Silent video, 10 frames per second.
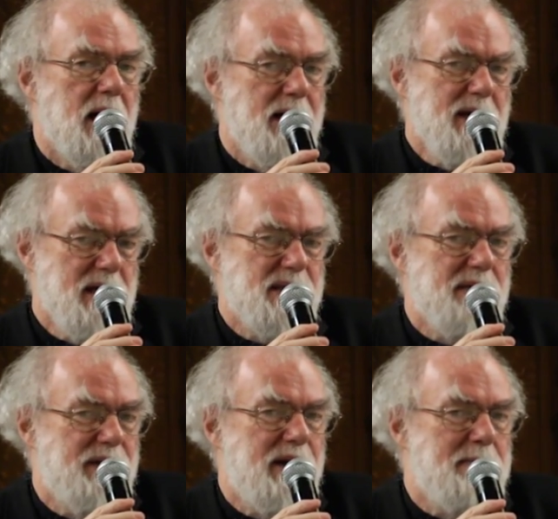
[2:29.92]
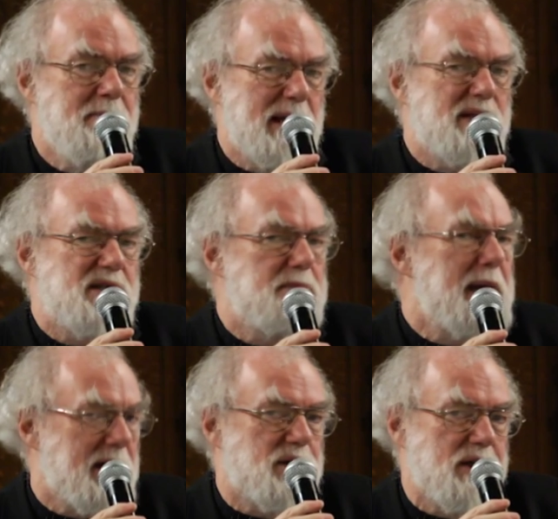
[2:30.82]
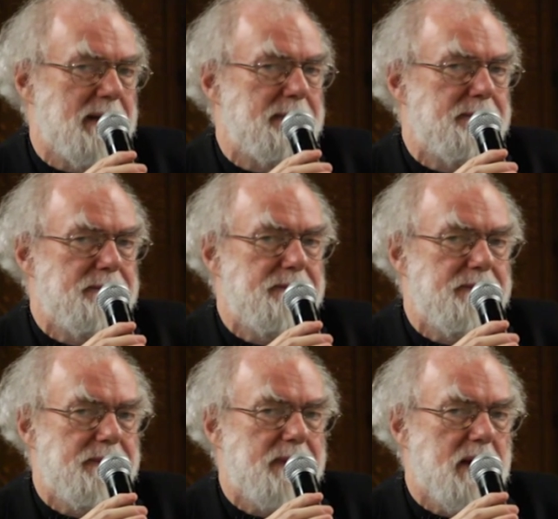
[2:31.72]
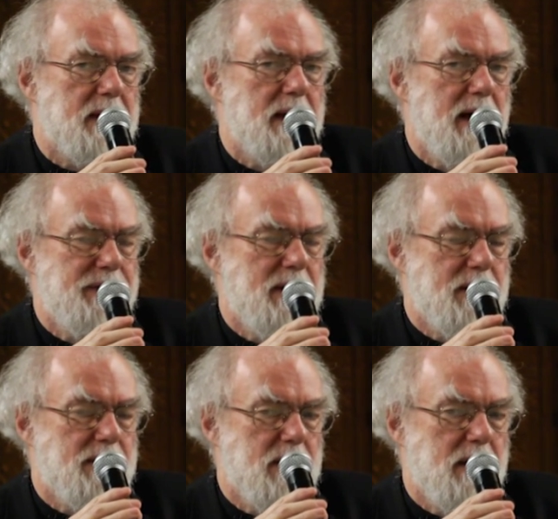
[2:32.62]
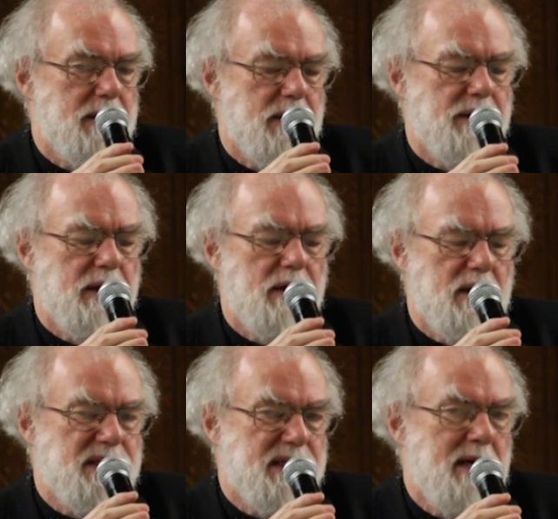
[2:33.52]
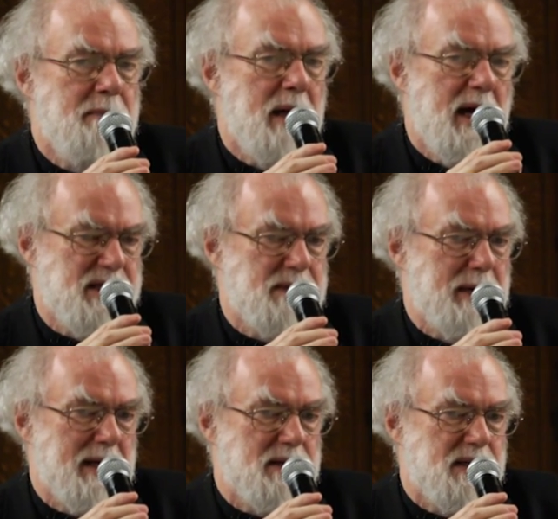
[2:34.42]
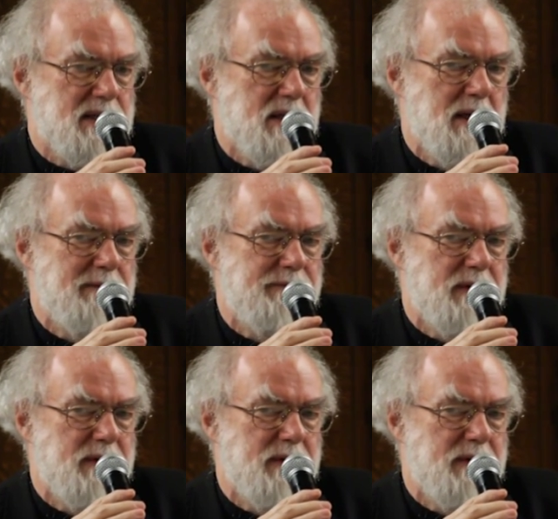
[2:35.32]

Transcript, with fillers: I think it's a very mixed picture. I think that there are some aspects of